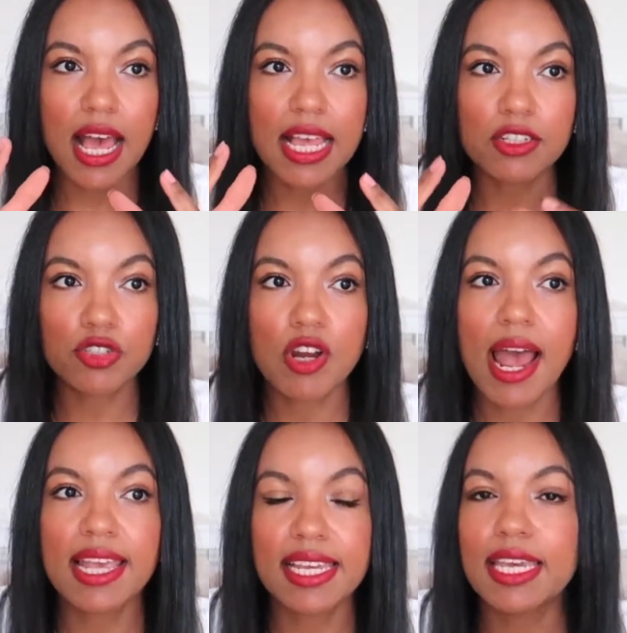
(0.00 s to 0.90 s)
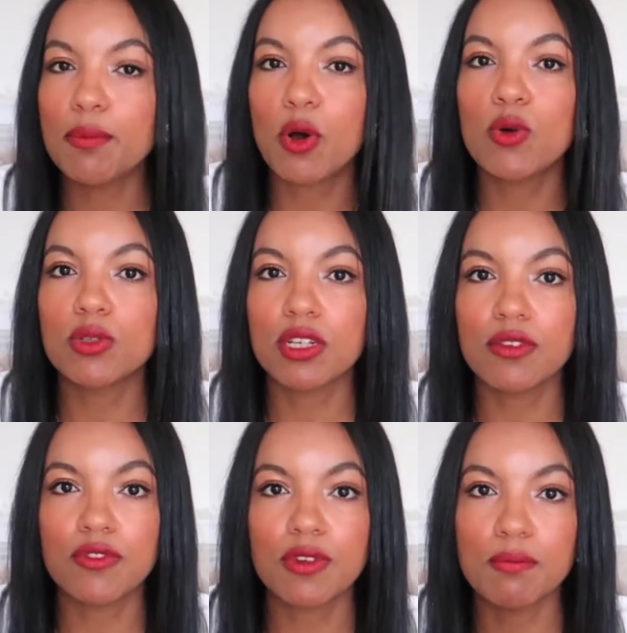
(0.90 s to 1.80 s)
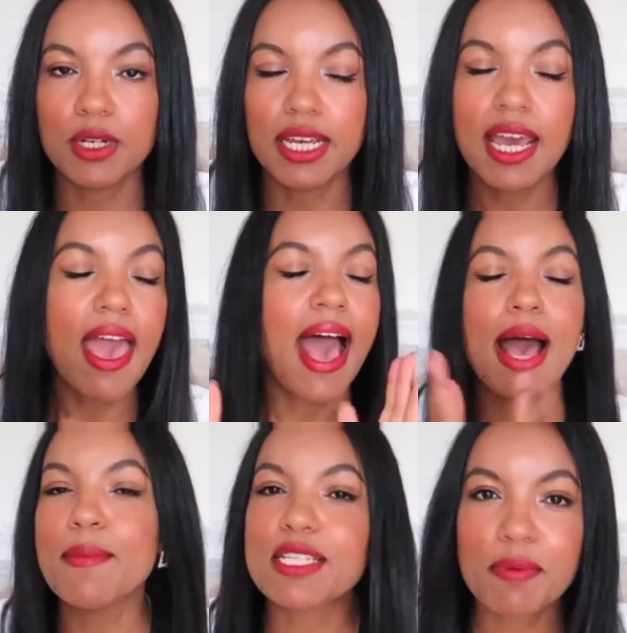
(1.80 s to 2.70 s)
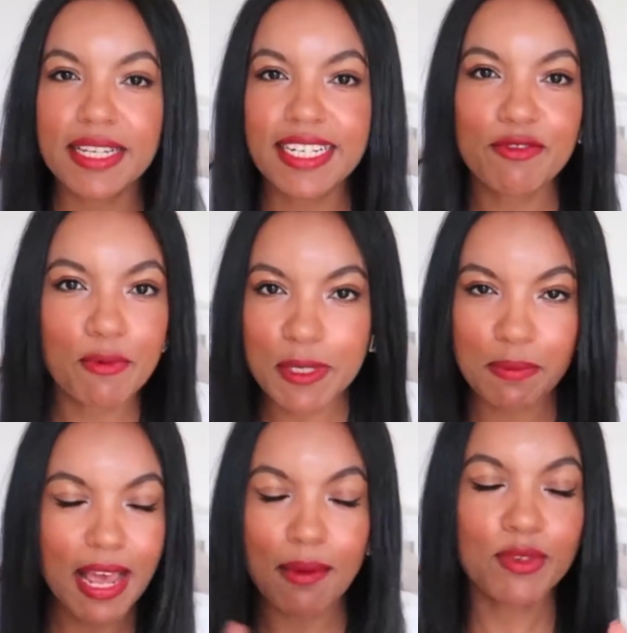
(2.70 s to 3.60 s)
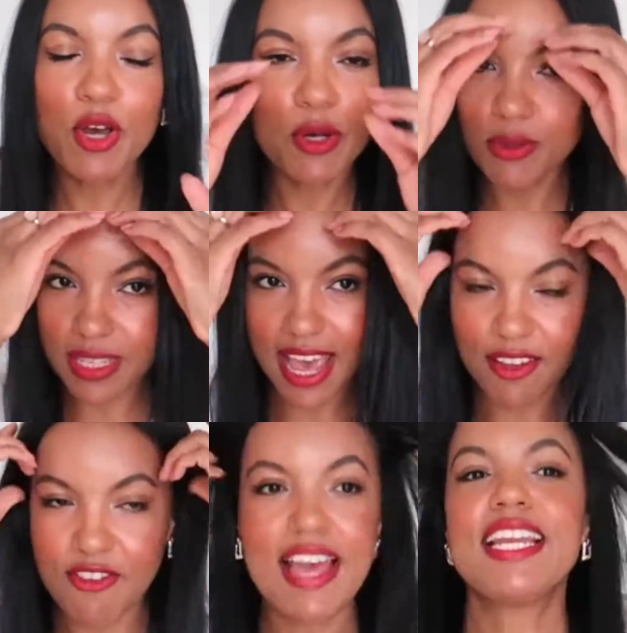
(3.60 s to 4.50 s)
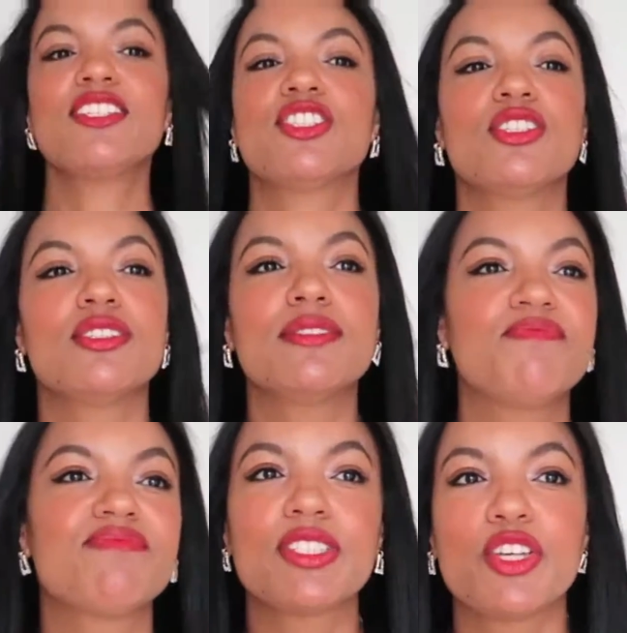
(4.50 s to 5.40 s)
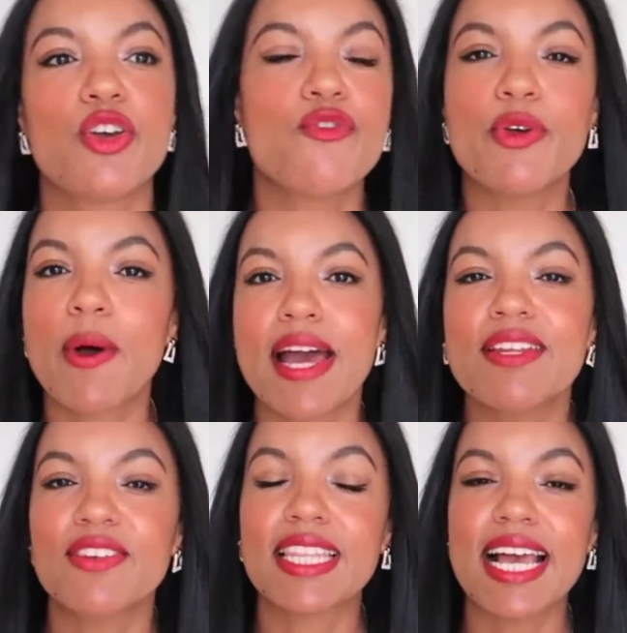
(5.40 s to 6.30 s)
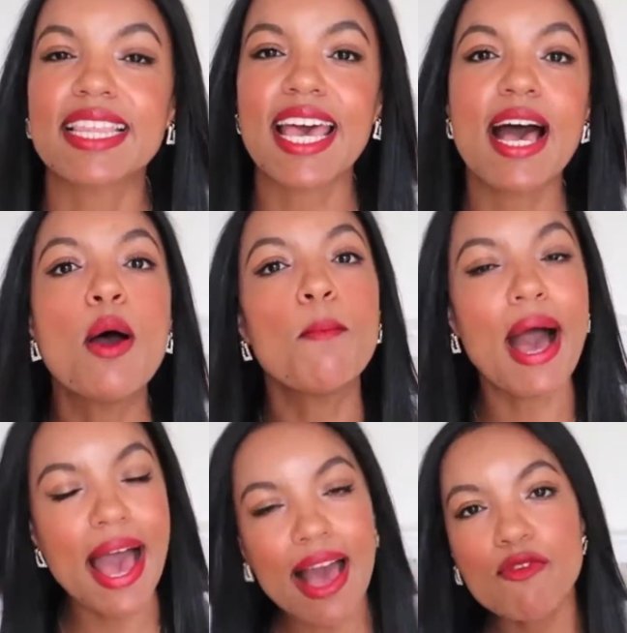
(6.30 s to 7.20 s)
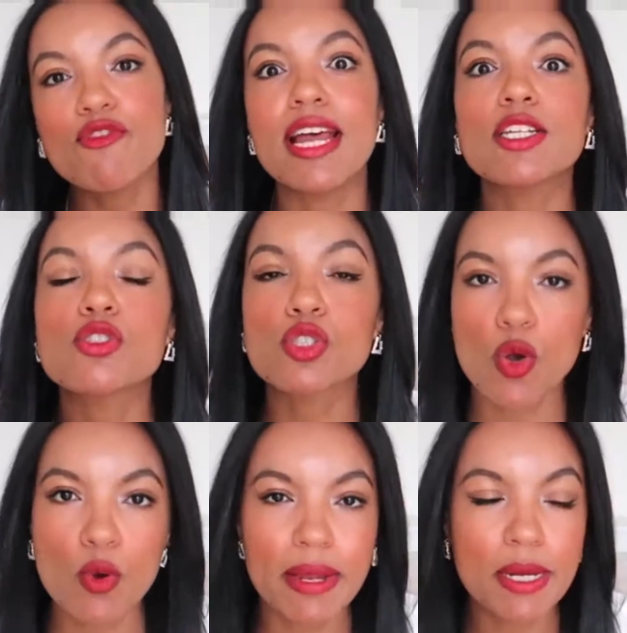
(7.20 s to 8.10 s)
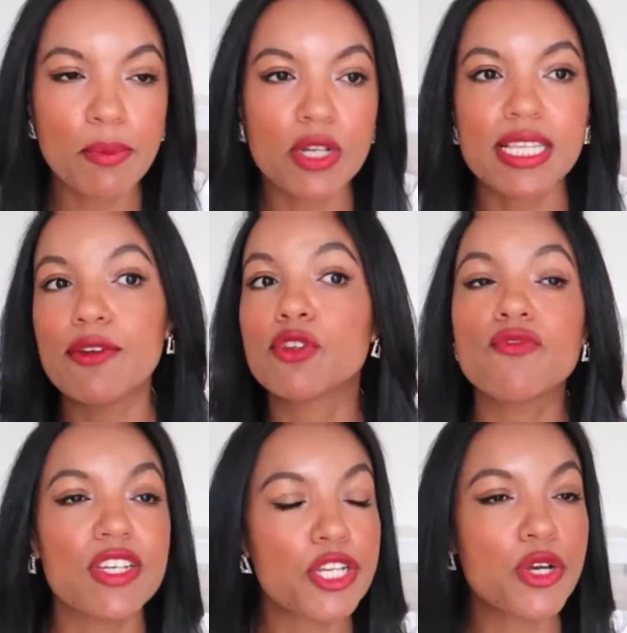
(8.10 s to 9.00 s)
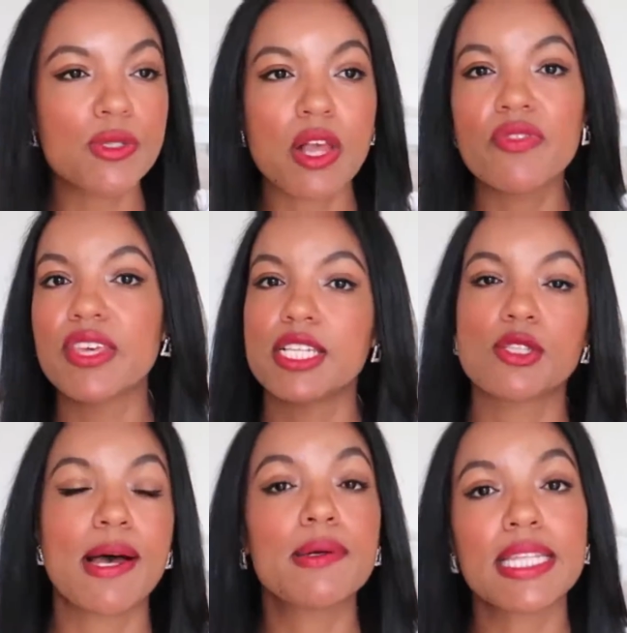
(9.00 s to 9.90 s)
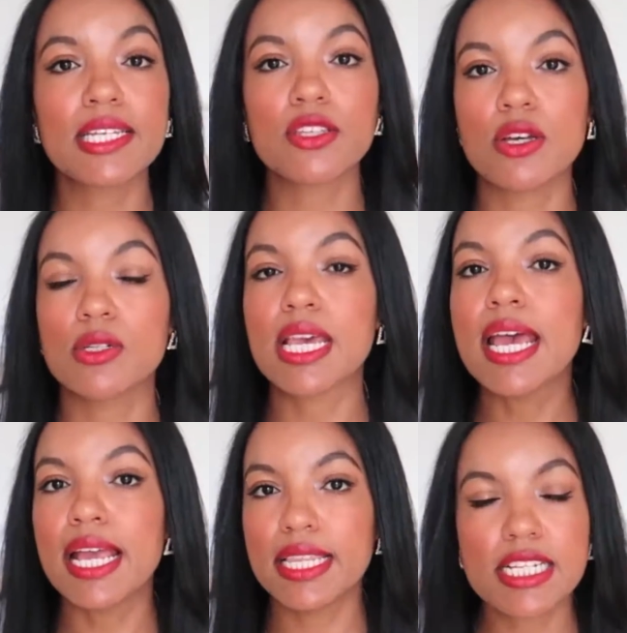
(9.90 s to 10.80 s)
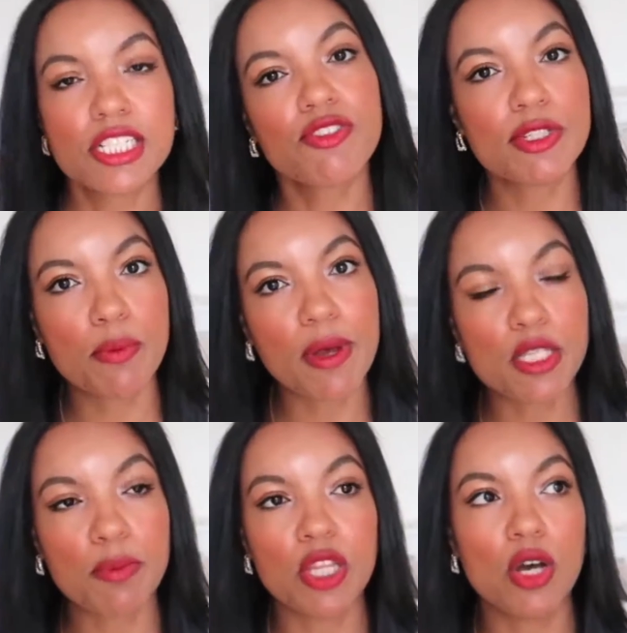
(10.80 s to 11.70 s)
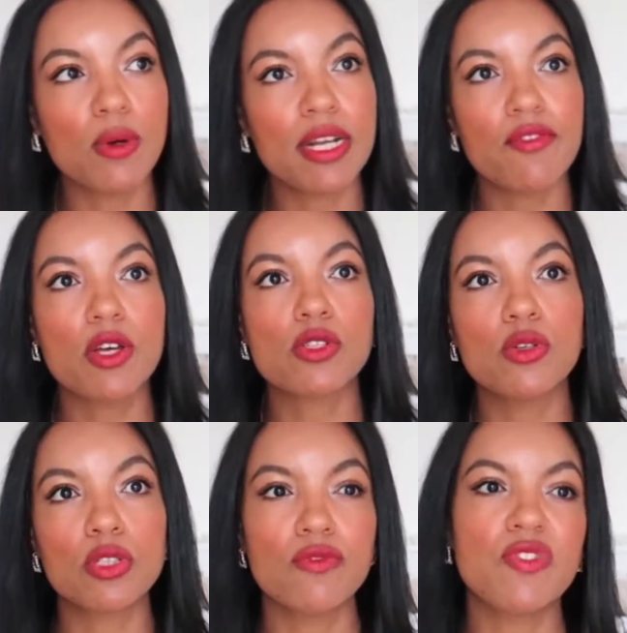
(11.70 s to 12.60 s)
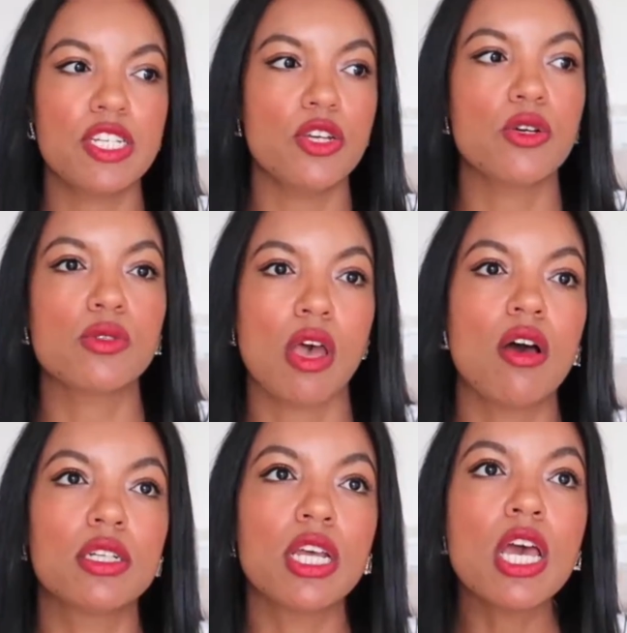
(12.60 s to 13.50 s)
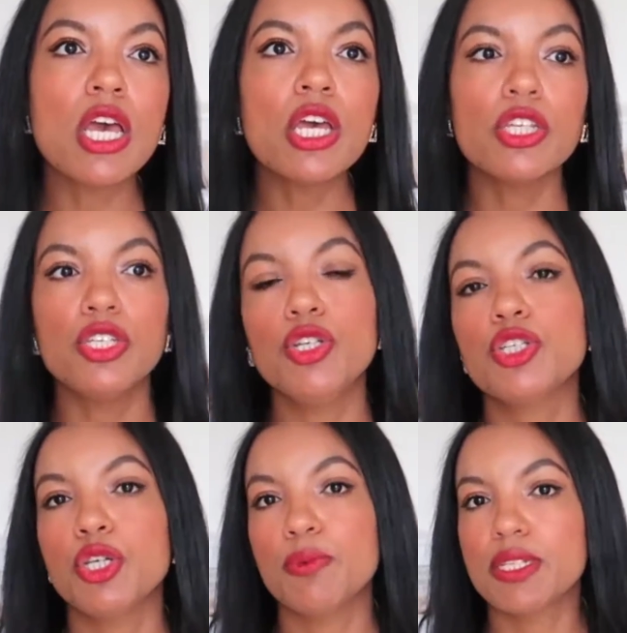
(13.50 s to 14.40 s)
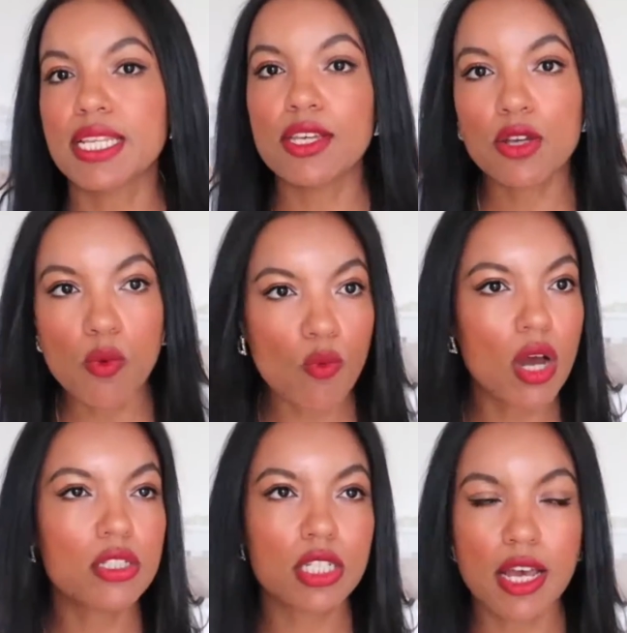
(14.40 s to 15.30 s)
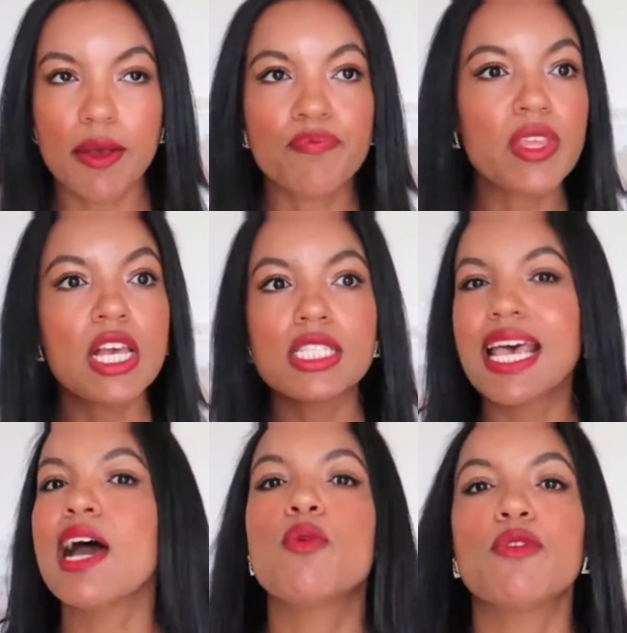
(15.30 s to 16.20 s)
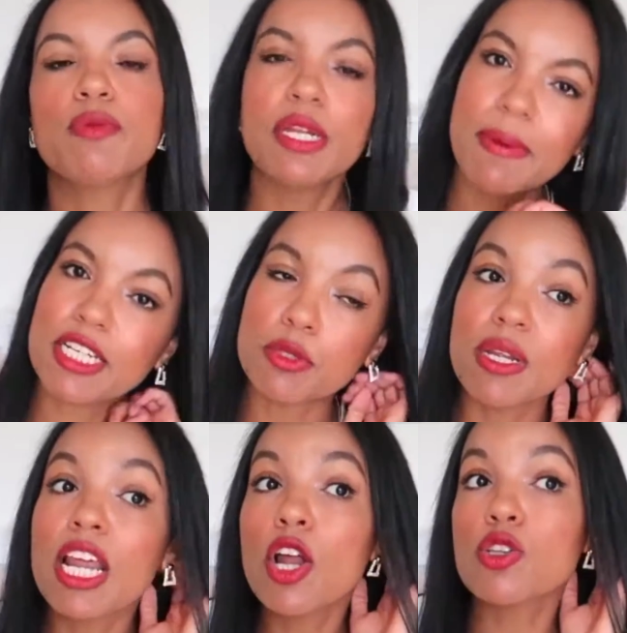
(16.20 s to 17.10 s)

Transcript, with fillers: and try and keep hold of money. I'm explaining it rubbish. I'm no like financial guru or anything like that, but I have read so many books. I've done videos on this, so I'll link those in the description box below, and I've also done videos on YouTubers that you can watch um, to help with money management, and